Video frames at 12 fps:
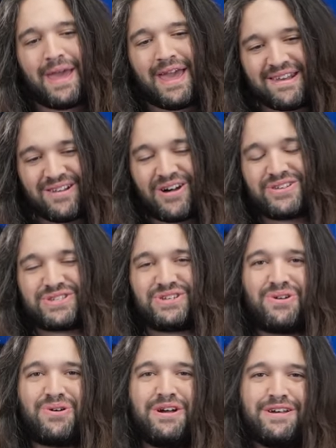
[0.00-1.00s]
And
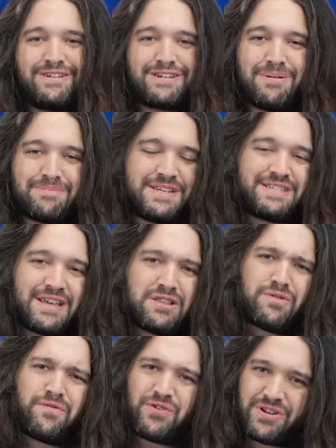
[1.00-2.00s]
also, companies
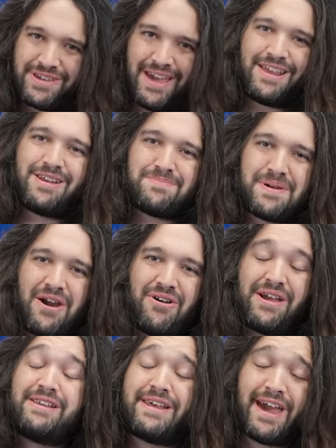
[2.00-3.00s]
tend to forget
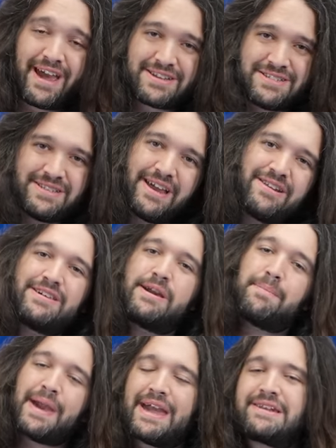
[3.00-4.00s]
about and accidentally
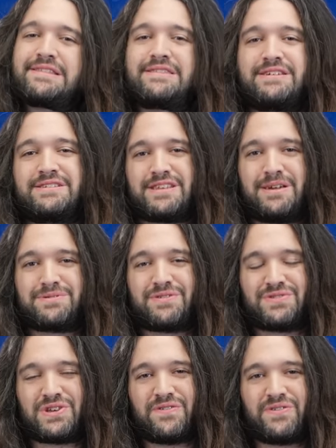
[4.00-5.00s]
abandon these types
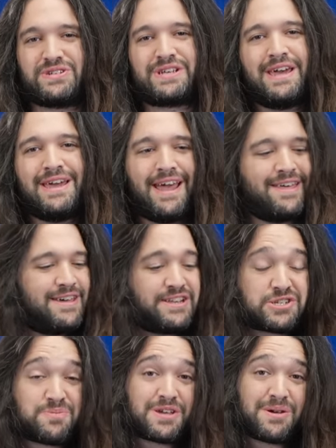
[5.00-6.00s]
of servers, and they
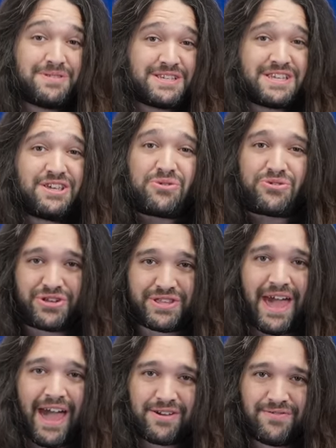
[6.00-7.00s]
just become these huge
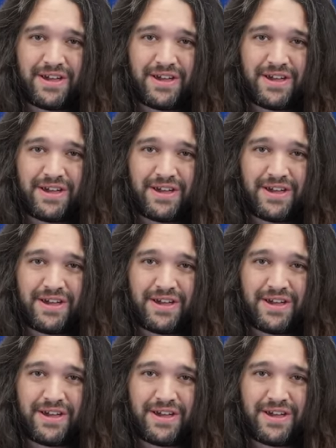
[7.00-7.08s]
attack